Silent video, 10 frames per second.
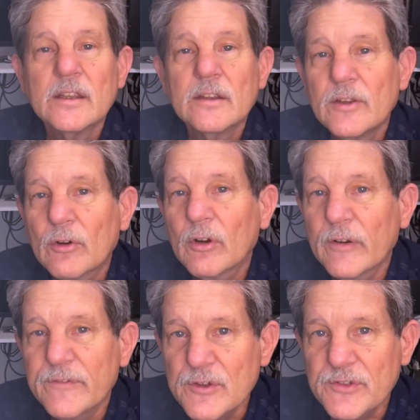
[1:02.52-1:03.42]
there are a
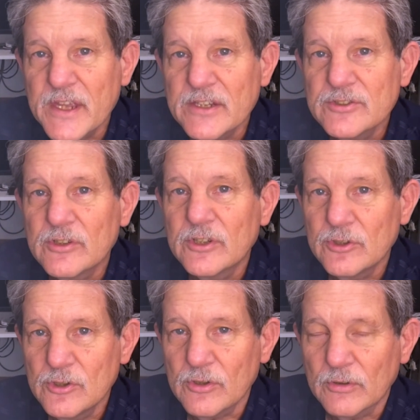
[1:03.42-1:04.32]
few things you can
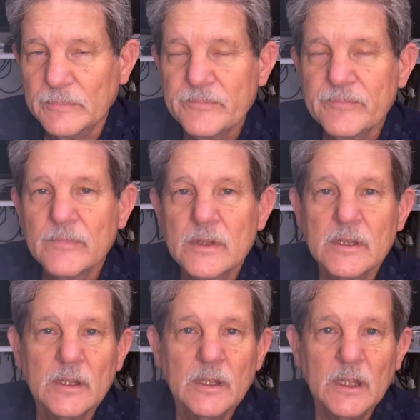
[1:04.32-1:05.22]
do.
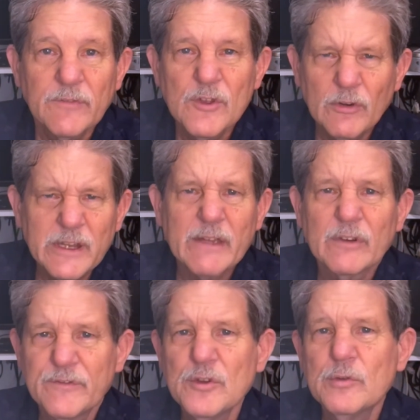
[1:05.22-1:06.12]
If you only have a
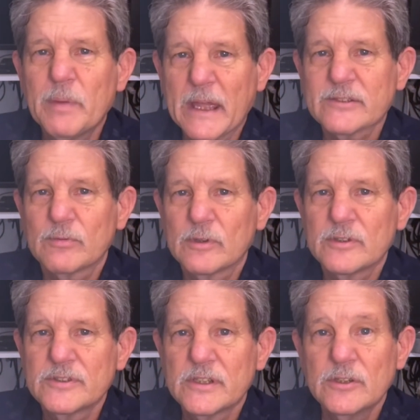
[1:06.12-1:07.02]
few
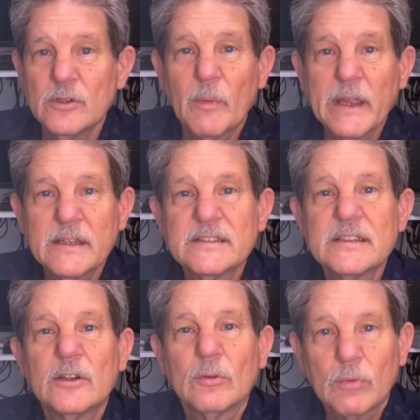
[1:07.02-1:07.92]
passwords, you might
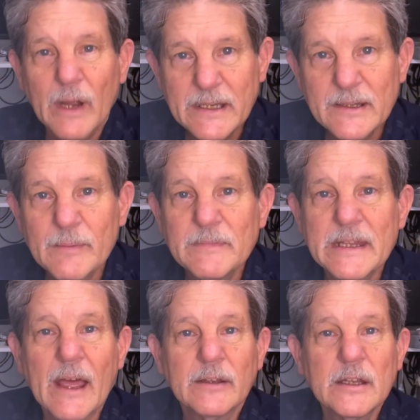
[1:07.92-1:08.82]
consider writing them
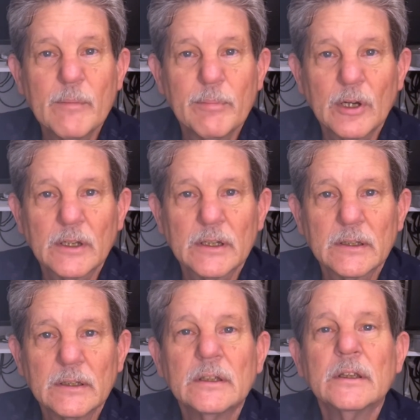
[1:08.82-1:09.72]
down in a book.
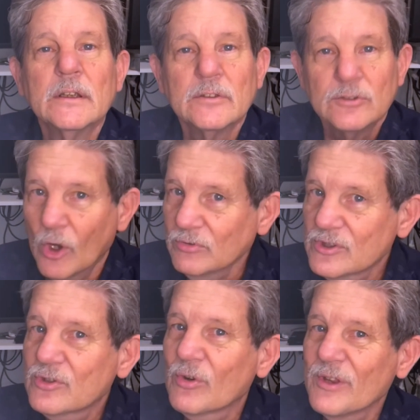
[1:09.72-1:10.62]
Don't
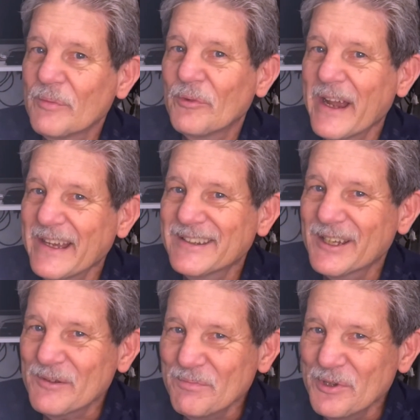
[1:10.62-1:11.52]
store them right at the
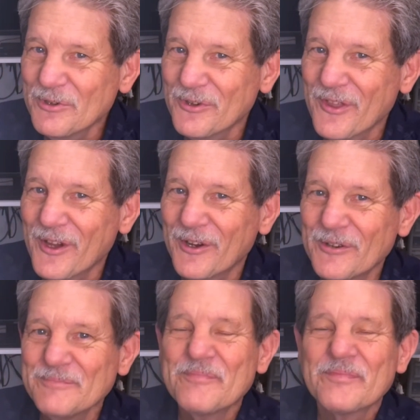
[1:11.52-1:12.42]
computer,
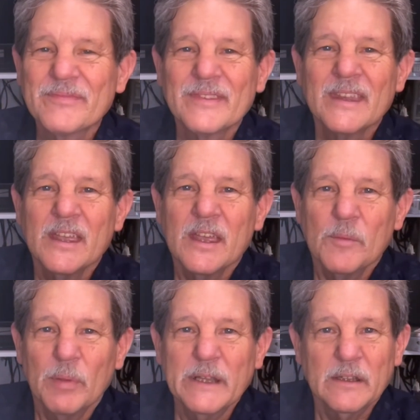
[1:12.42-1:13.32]
though,
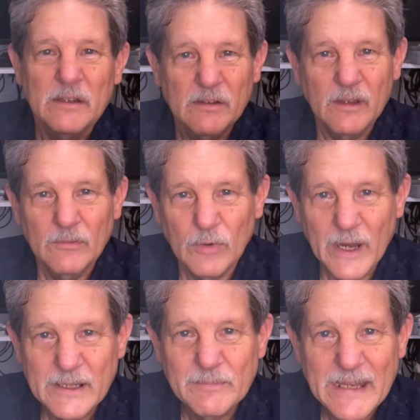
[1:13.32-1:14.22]
but write
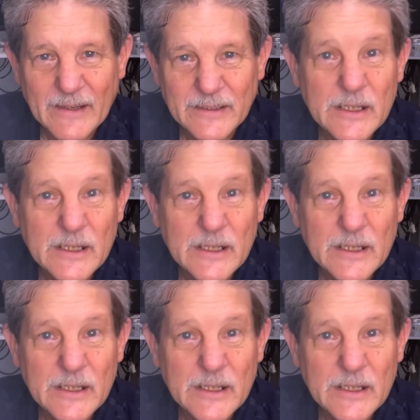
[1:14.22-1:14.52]
them down in a